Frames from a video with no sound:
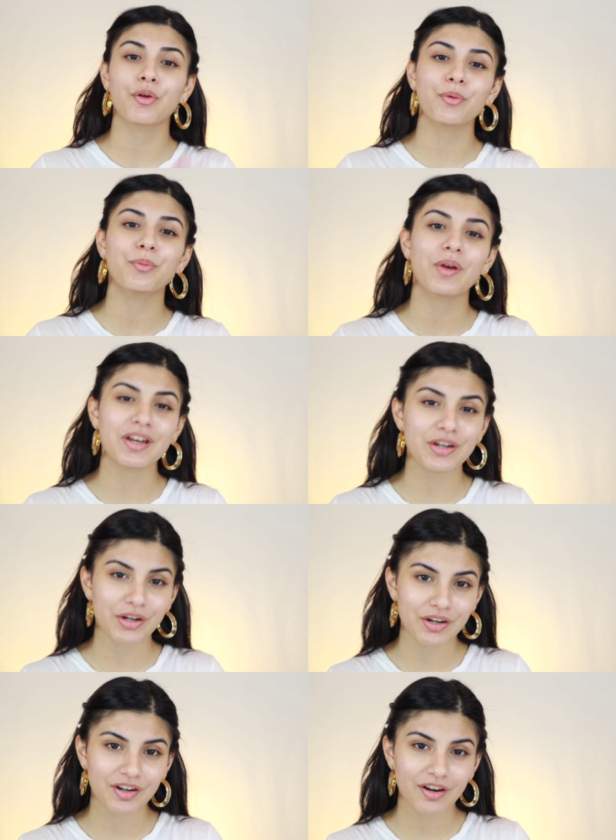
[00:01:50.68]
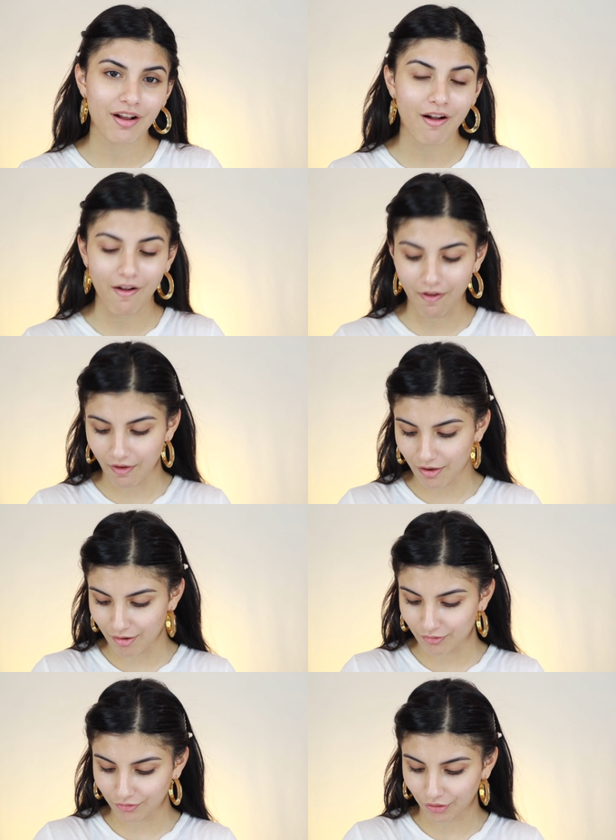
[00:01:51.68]
The winner
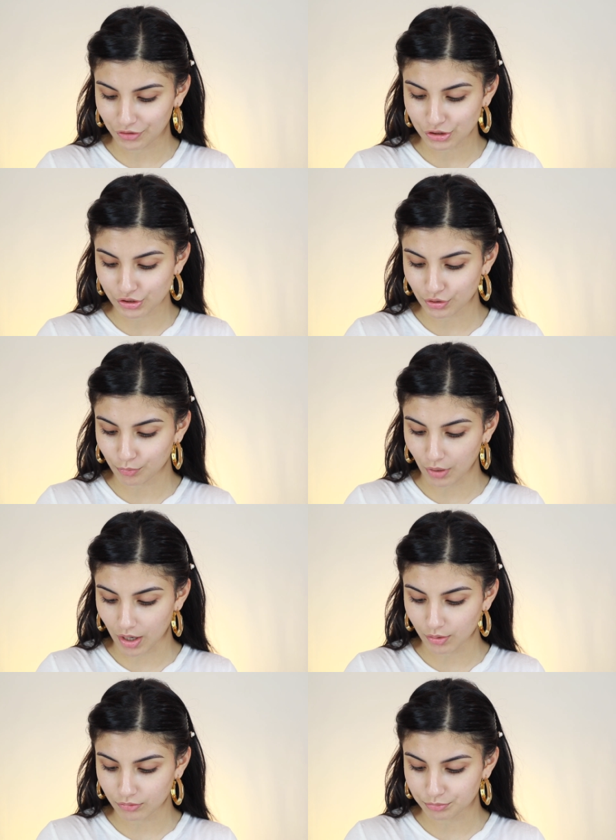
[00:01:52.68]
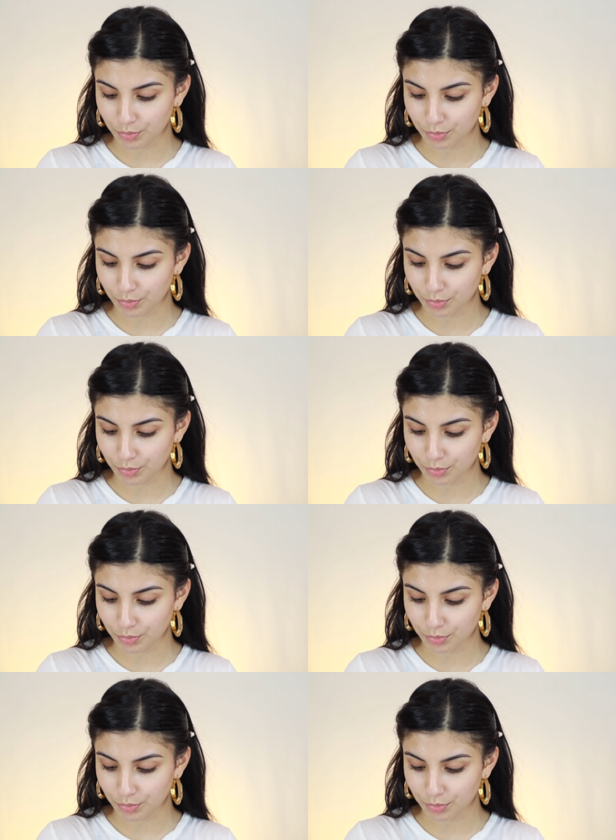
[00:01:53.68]
of the 2 brow